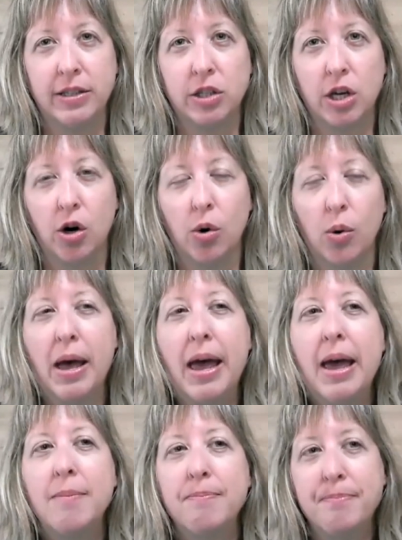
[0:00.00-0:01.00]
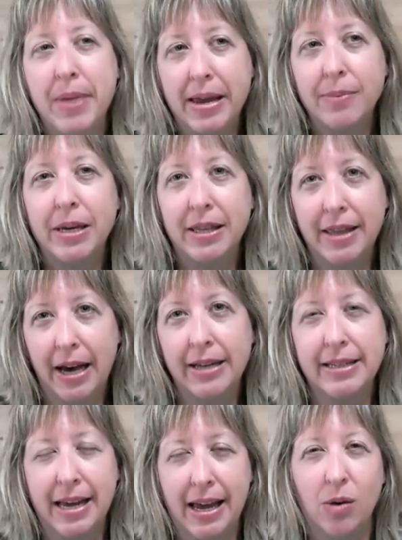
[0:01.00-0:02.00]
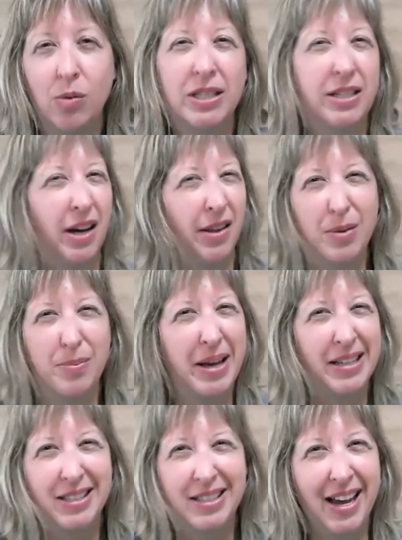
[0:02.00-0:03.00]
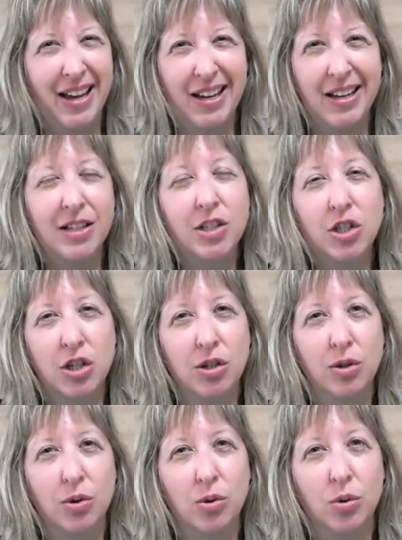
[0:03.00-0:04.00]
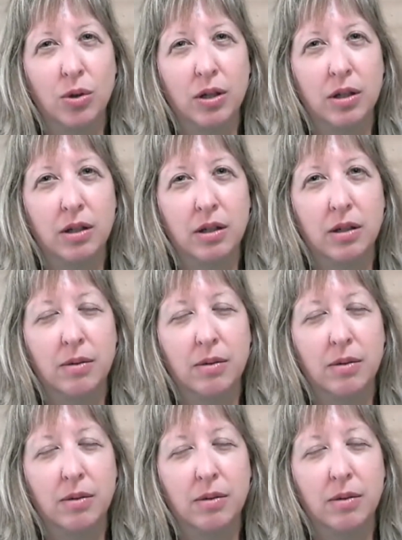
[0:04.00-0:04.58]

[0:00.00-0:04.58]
And so maybe that day was not the best day to